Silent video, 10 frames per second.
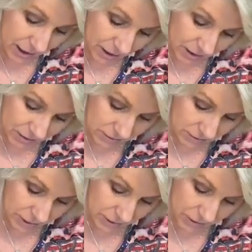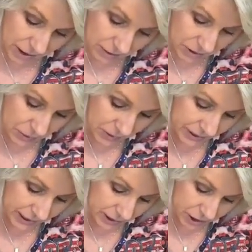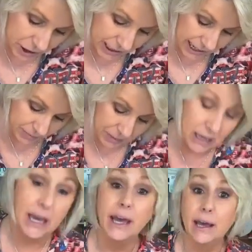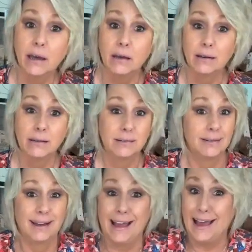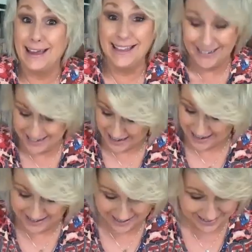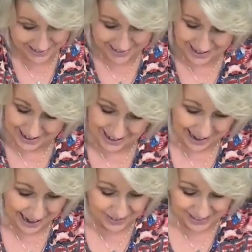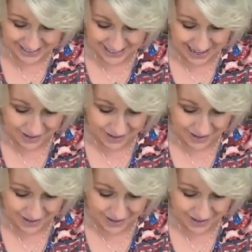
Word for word: y'all, you know you were there. She gave me heck. I can take it. I was